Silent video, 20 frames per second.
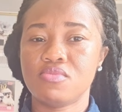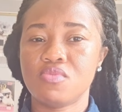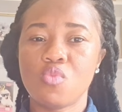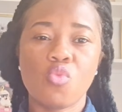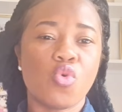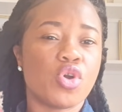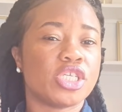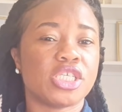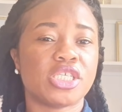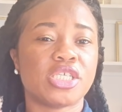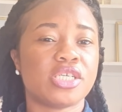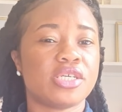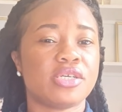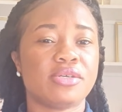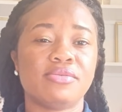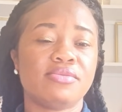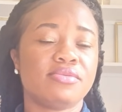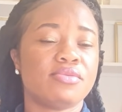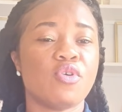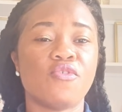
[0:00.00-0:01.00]
which
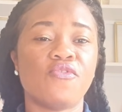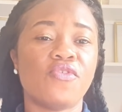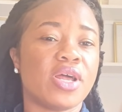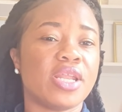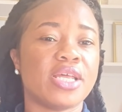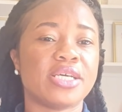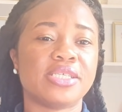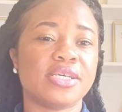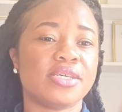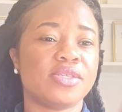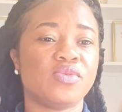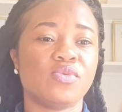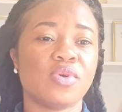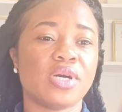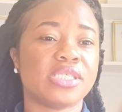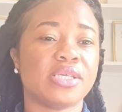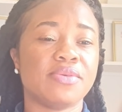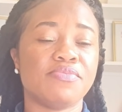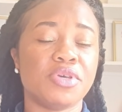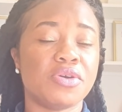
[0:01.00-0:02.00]
offer letter to
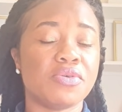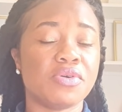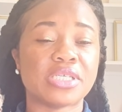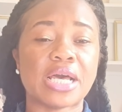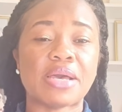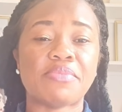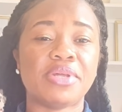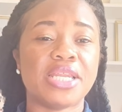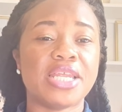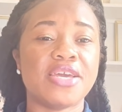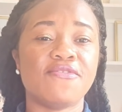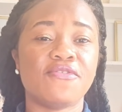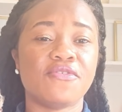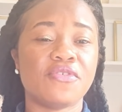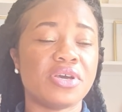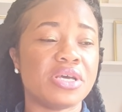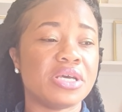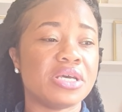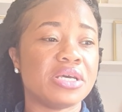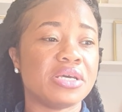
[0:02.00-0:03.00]
accept, because I believe
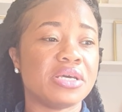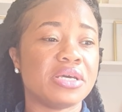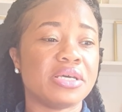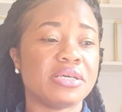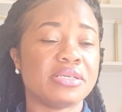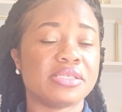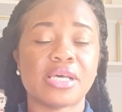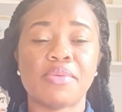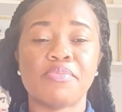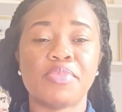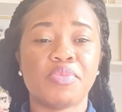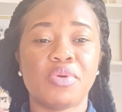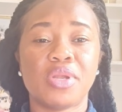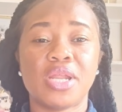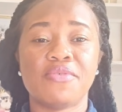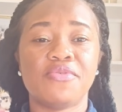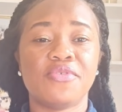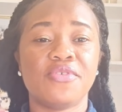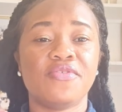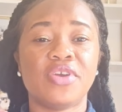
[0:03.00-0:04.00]
some people
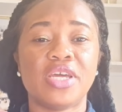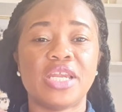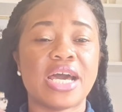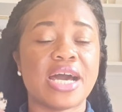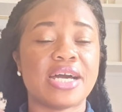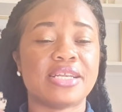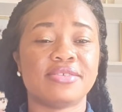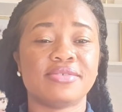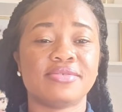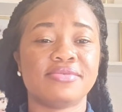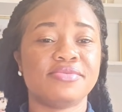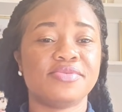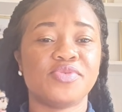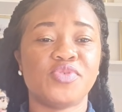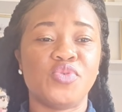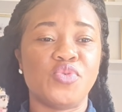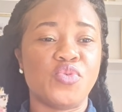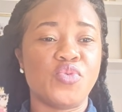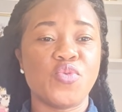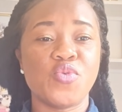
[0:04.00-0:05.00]
have even had
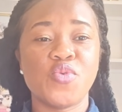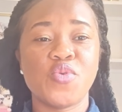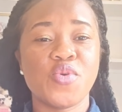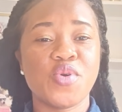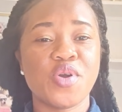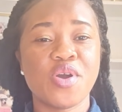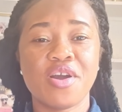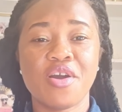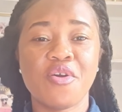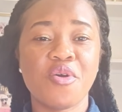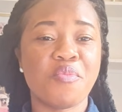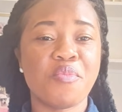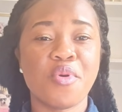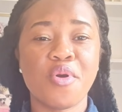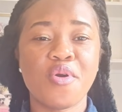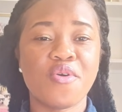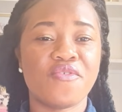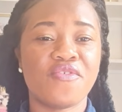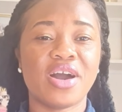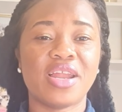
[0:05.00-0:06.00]
2 or
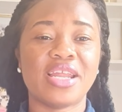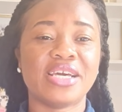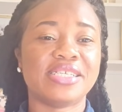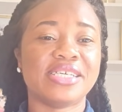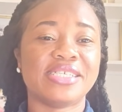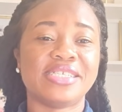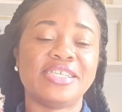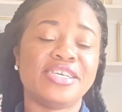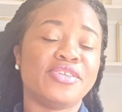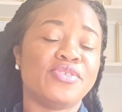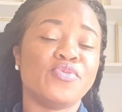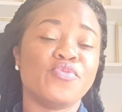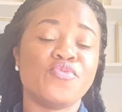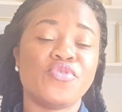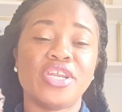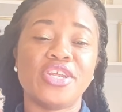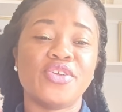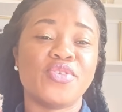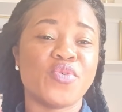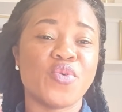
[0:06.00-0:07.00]
more offer letters. They don't
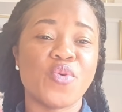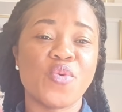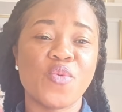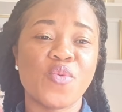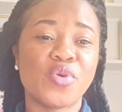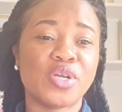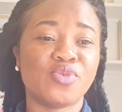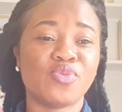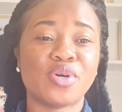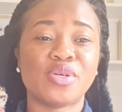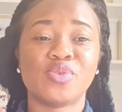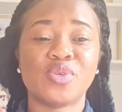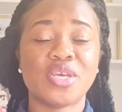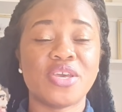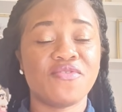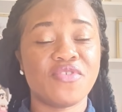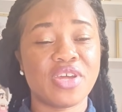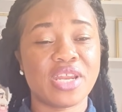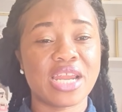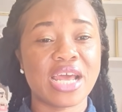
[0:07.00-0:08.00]
really know which one to
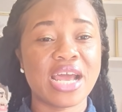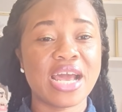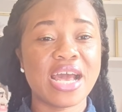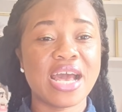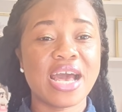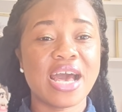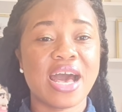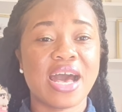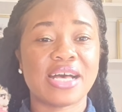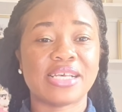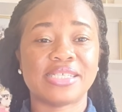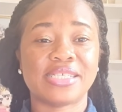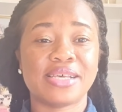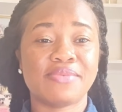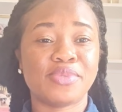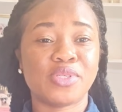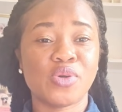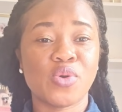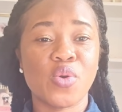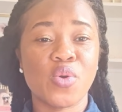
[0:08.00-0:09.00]
even
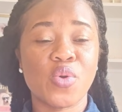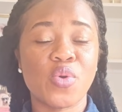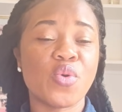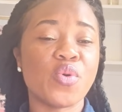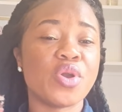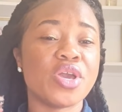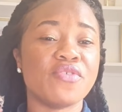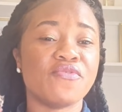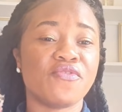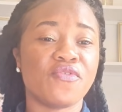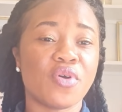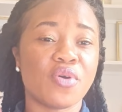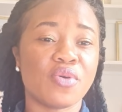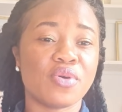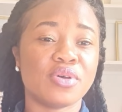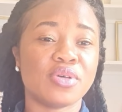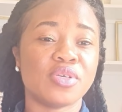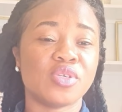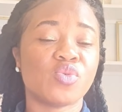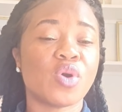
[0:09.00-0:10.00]
accept or go in for.
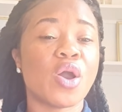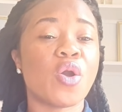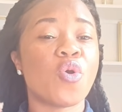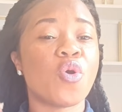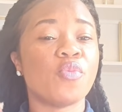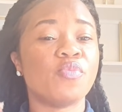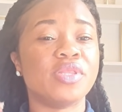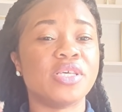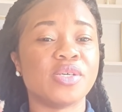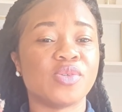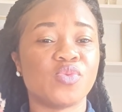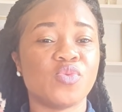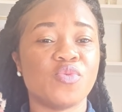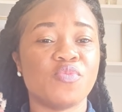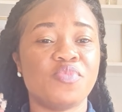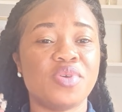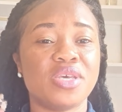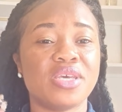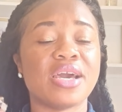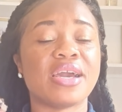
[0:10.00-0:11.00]
So I hope this will
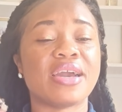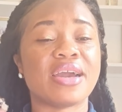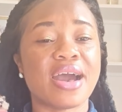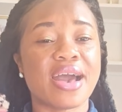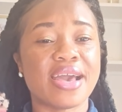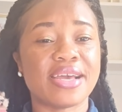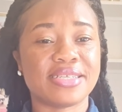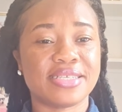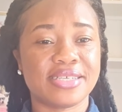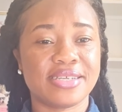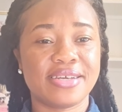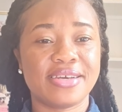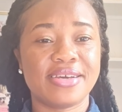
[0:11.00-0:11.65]
be a guide